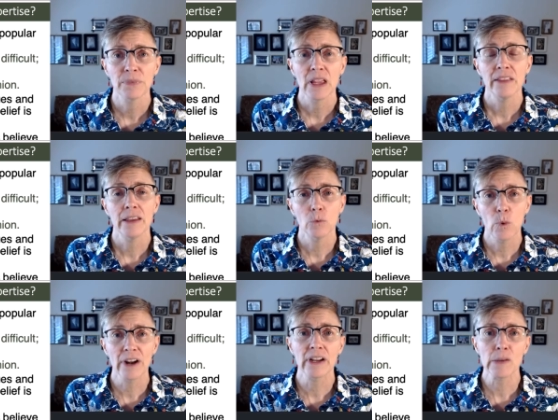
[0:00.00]
that
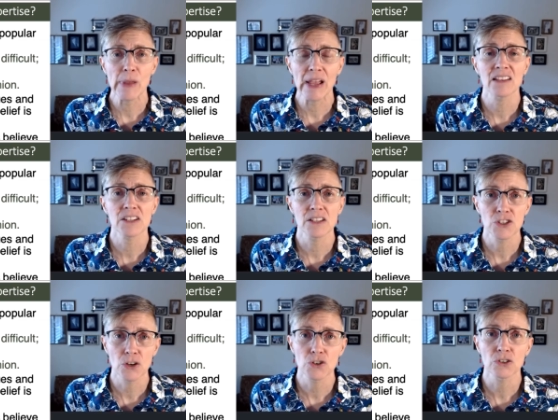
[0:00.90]
wearing a mask and
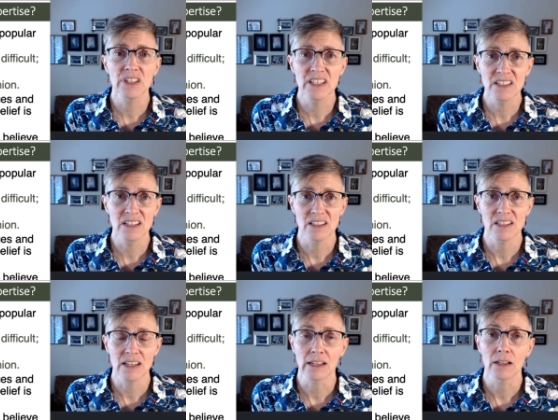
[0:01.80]
social
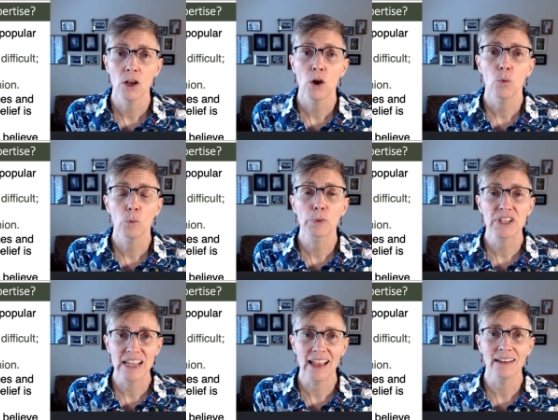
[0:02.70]
distancing will
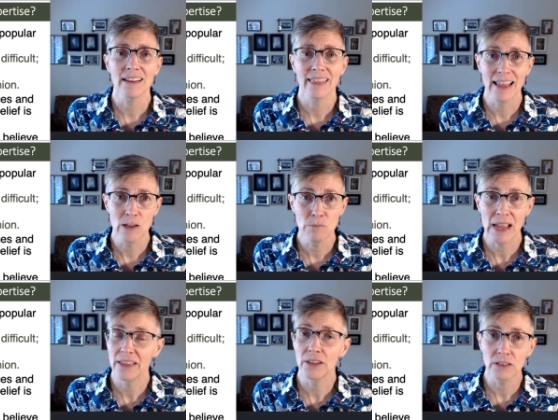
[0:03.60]
protect them
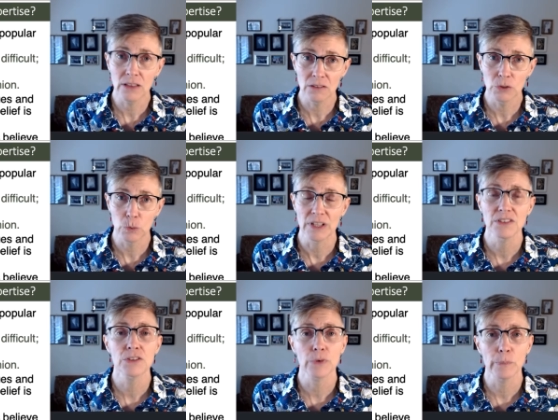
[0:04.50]
and their loved ones
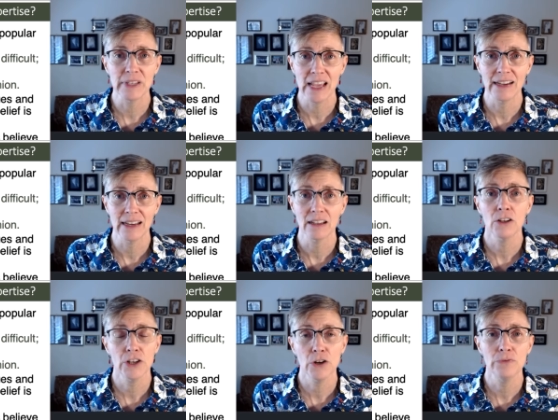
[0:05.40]
from getting
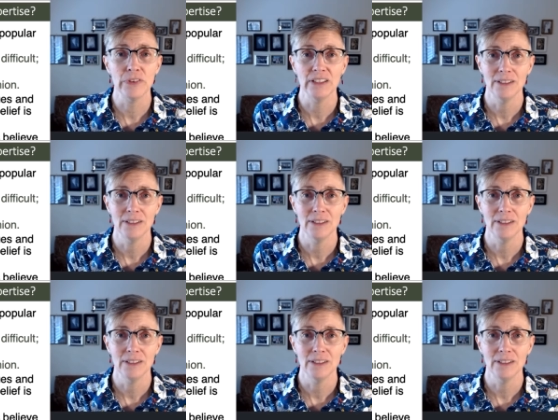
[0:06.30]
COVID.